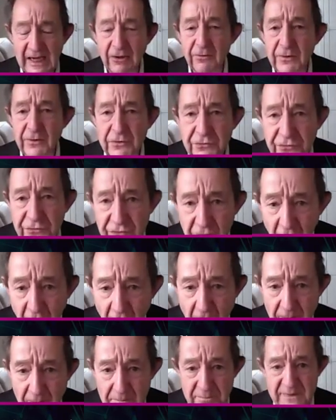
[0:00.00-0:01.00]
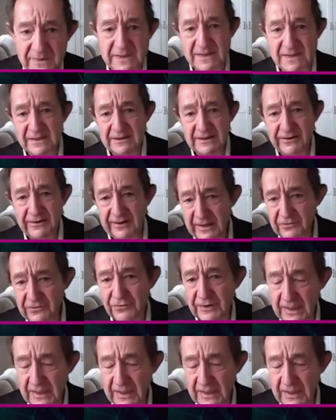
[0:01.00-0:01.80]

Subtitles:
and on the jobs that